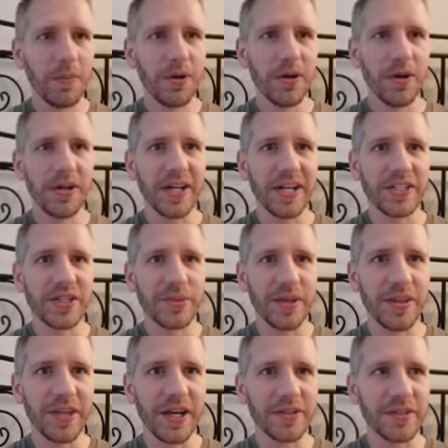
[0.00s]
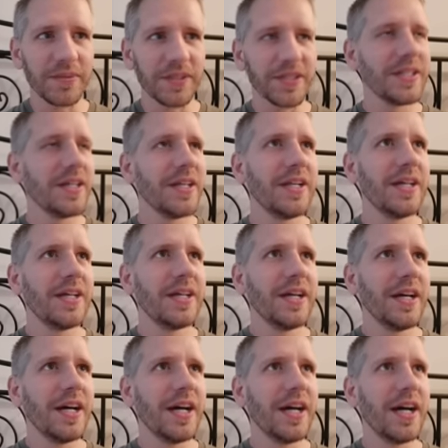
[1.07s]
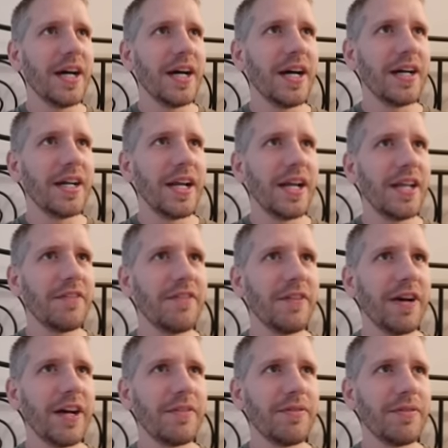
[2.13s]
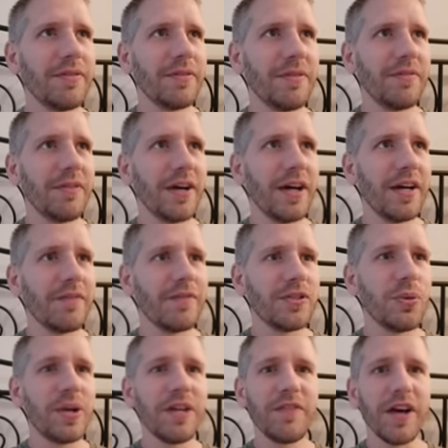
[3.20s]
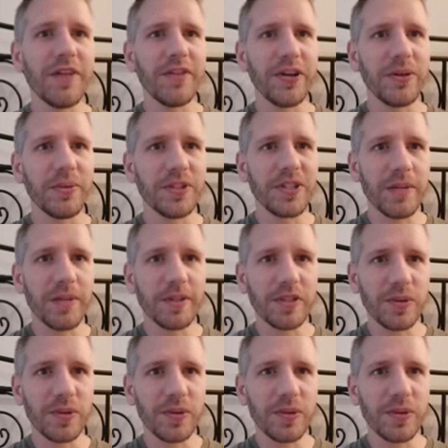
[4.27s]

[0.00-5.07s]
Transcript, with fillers: where our next 3,000 was. 85 to 55, 2,500. We'll stop at